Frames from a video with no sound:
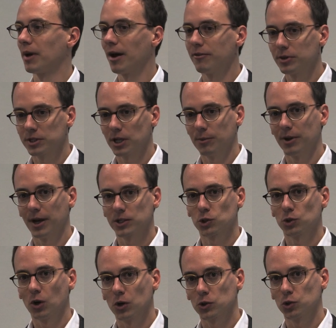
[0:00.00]
Every time he has
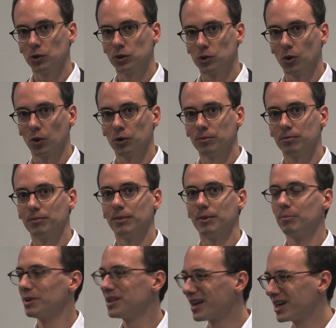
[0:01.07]
to go to a door
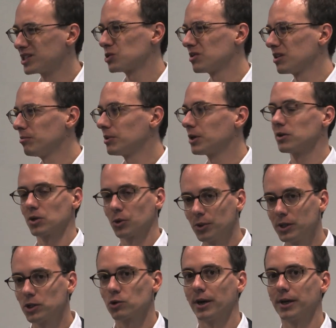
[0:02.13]
and be nice to them because they're
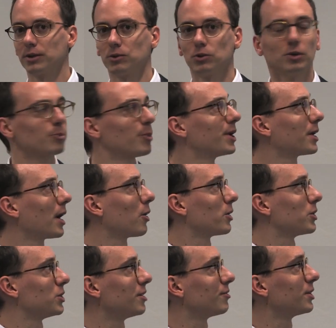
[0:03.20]
really trying to make an
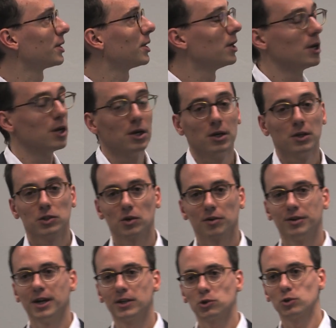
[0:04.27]
honest living.
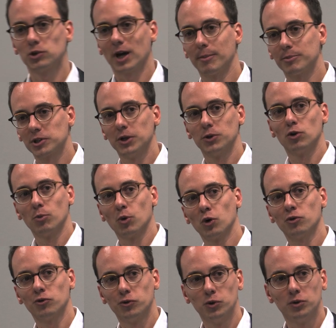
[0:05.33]
So he has to upsell you
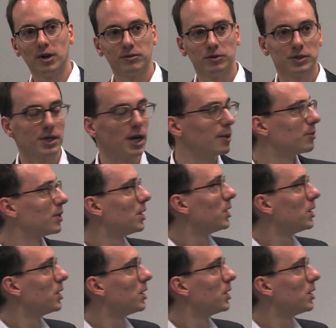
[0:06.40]
more food every time.